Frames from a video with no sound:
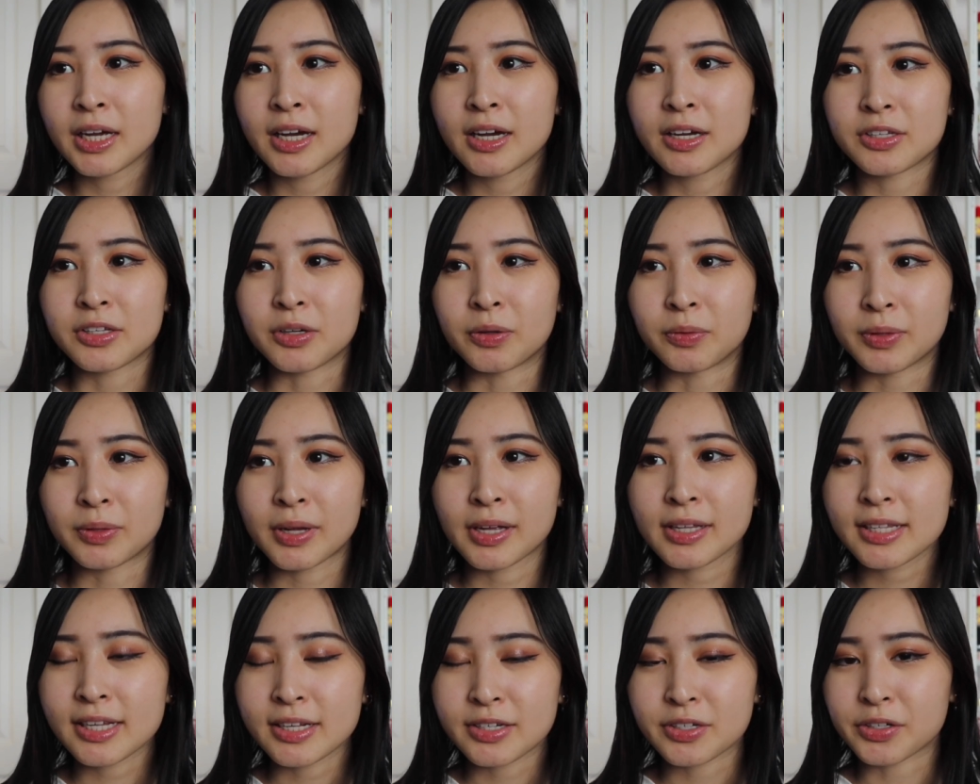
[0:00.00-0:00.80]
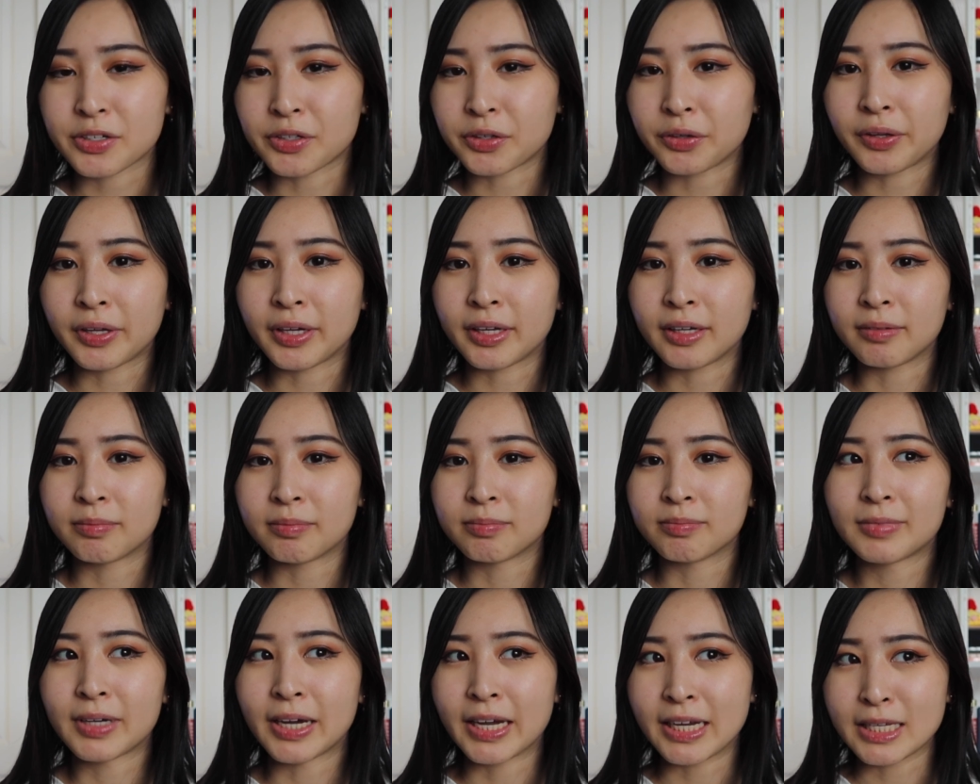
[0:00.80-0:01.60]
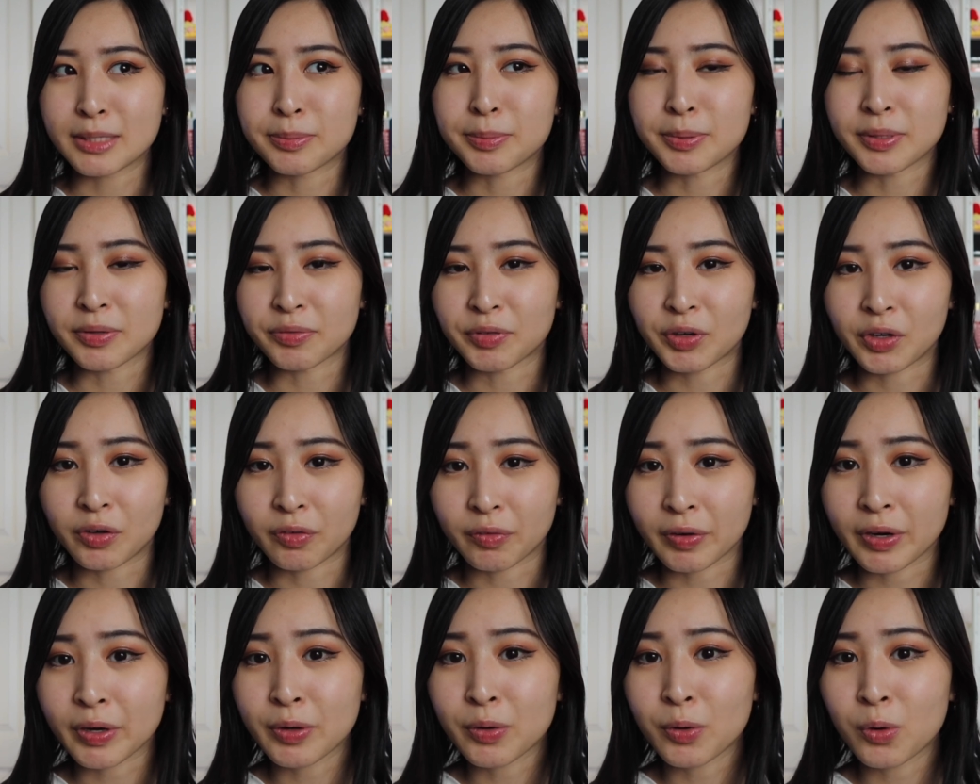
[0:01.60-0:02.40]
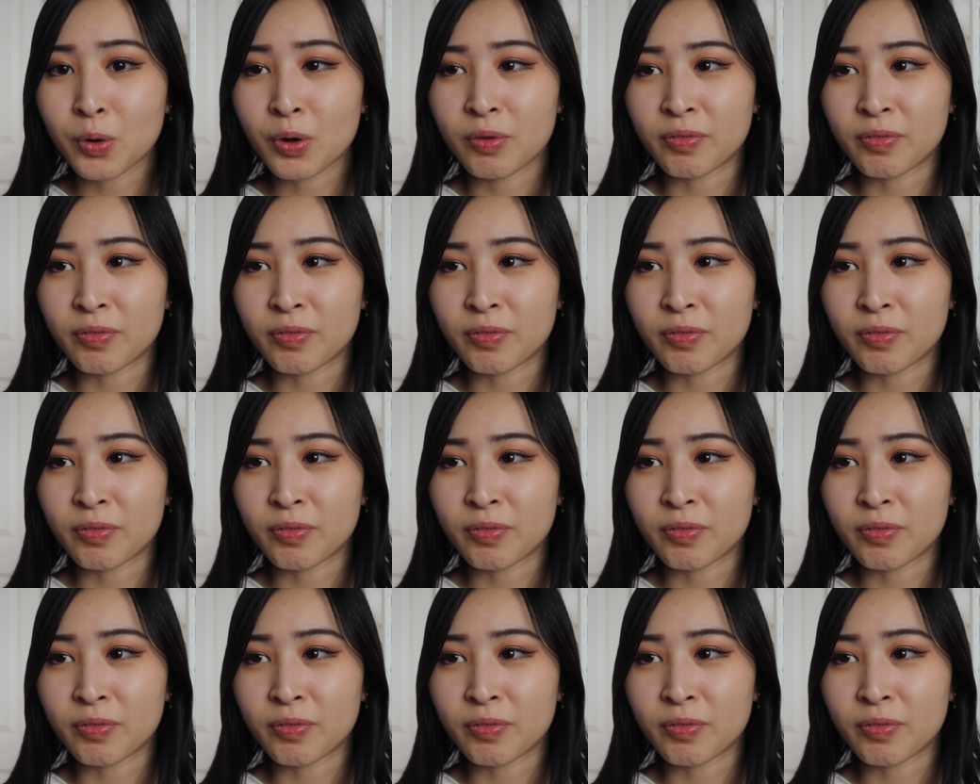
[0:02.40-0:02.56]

So not necessarily a specific career goal.